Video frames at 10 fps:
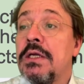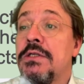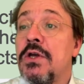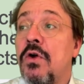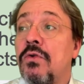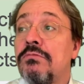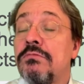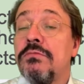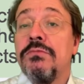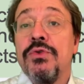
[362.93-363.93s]

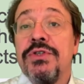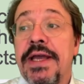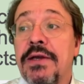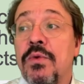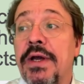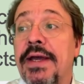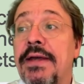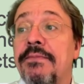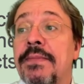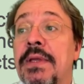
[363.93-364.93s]
So to take
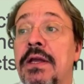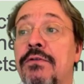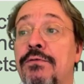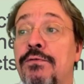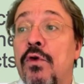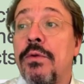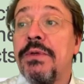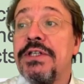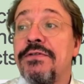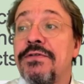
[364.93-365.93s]
away,
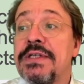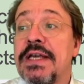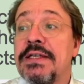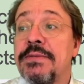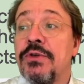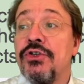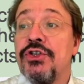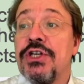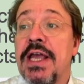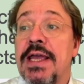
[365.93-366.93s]
formative assessment
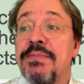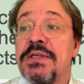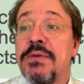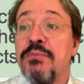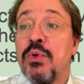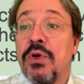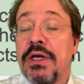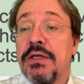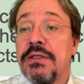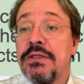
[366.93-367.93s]
shapes the
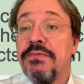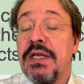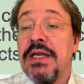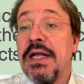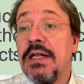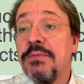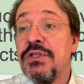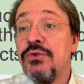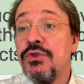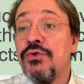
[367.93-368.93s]
product. It
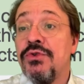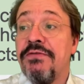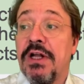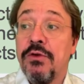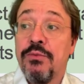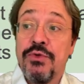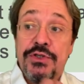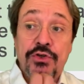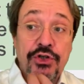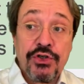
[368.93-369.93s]
helps you to develop
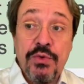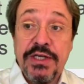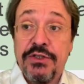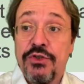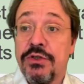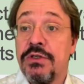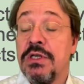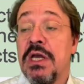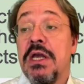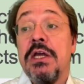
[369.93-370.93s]
research
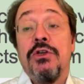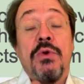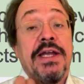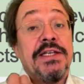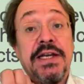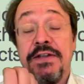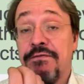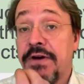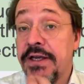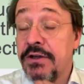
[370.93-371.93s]
questions, to
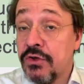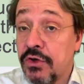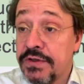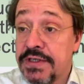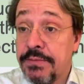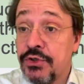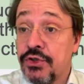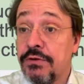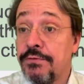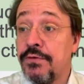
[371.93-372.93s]
identify your
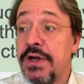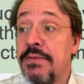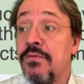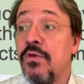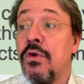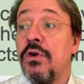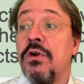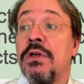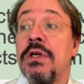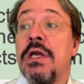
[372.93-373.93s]
conceptual
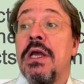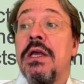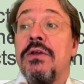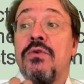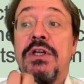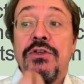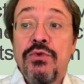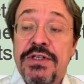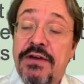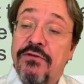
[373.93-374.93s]
framework. You can
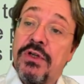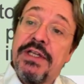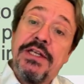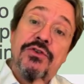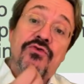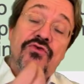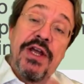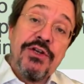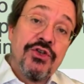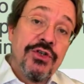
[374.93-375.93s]
do several
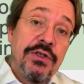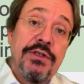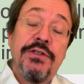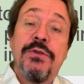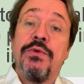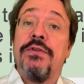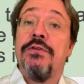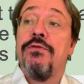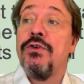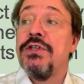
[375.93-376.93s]
iterations with
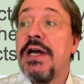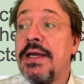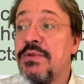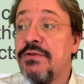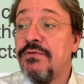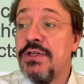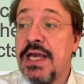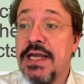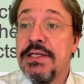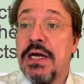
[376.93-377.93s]
different types of
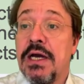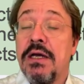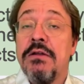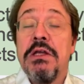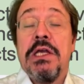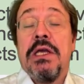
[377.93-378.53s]
data.